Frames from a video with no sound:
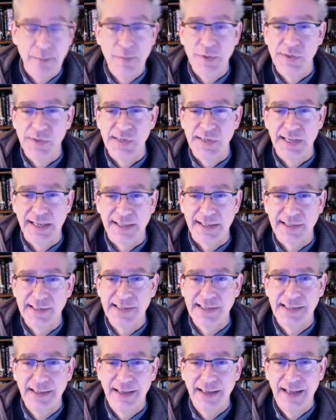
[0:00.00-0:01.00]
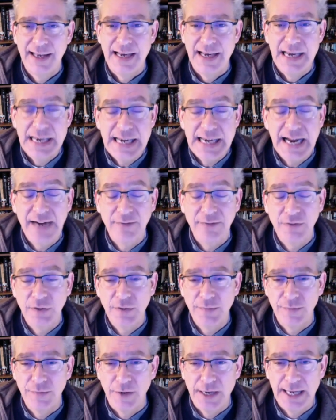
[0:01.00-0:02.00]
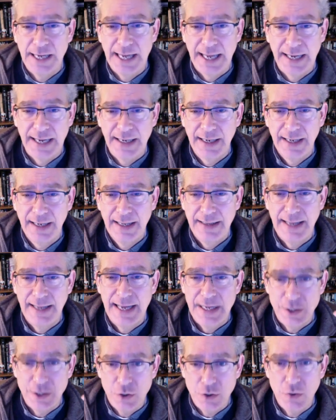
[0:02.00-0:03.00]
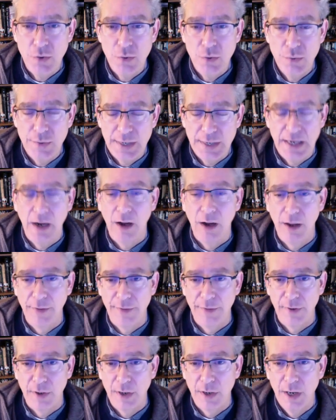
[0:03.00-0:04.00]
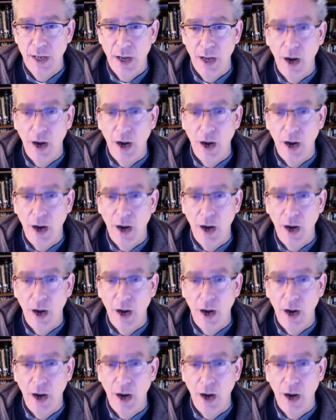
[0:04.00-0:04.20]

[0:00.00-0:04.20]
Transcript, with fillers: six, never forget that you, the author,